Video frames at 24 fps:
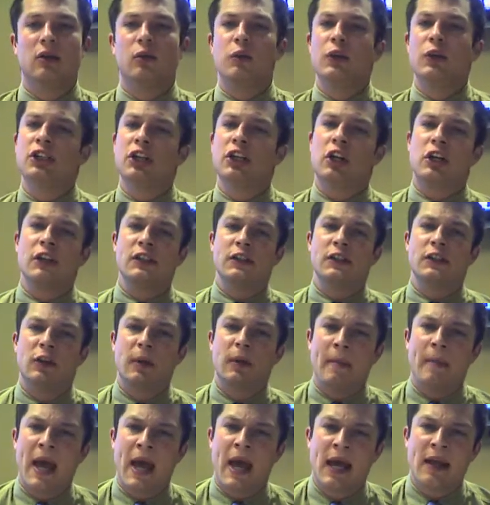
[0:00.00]
We should also
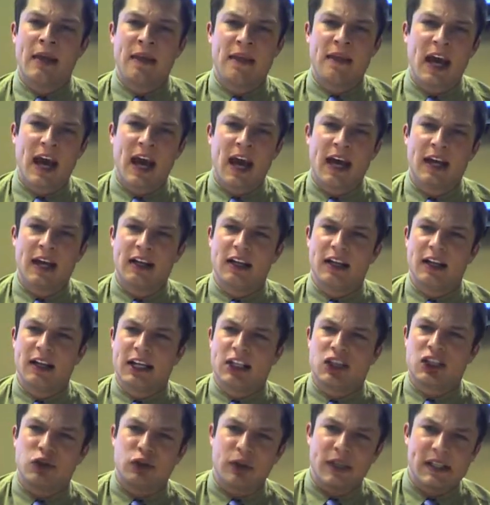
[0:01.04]
demand that
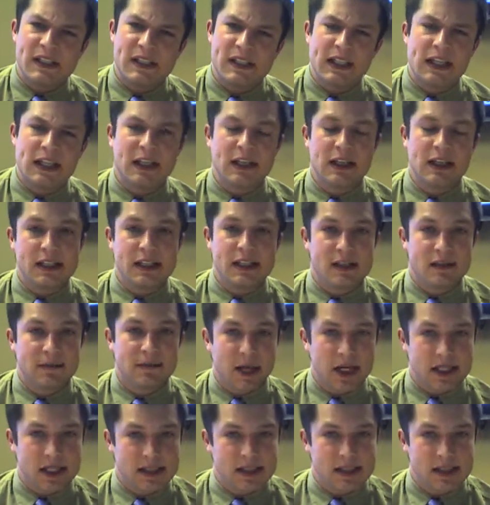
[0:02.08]
electricity in these
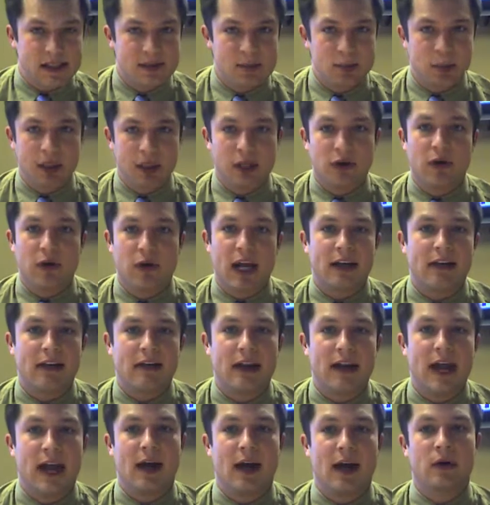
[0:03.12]
devices be
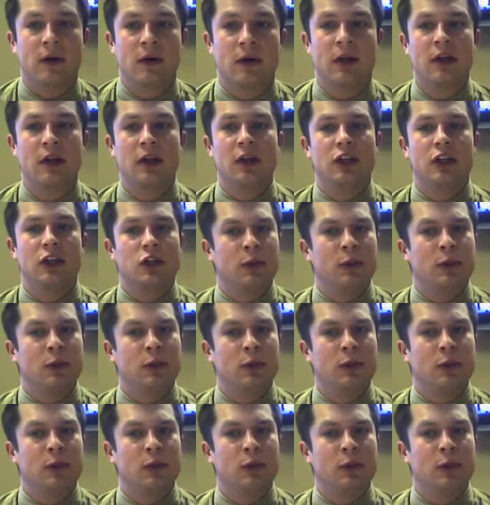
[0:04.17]
cranked down